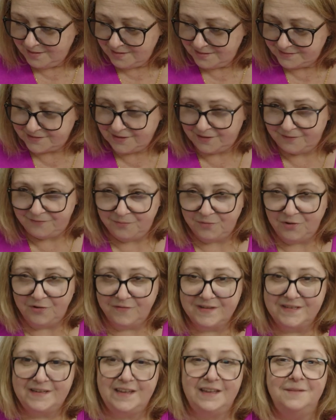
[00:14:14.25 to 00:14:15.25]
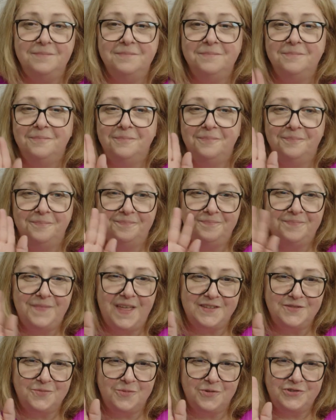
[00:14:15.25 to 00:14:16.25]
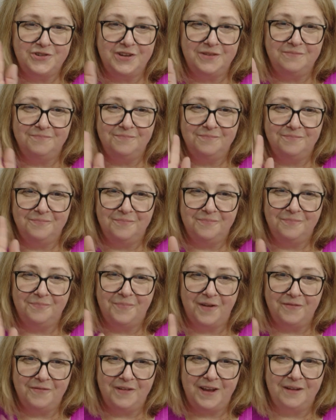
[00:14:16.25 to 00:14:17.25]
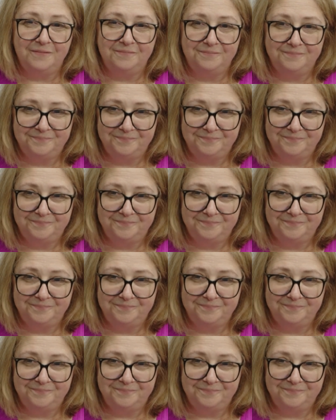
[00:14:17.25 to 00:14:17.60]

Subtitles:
So from all of us here, thanks for watching. Bye for now.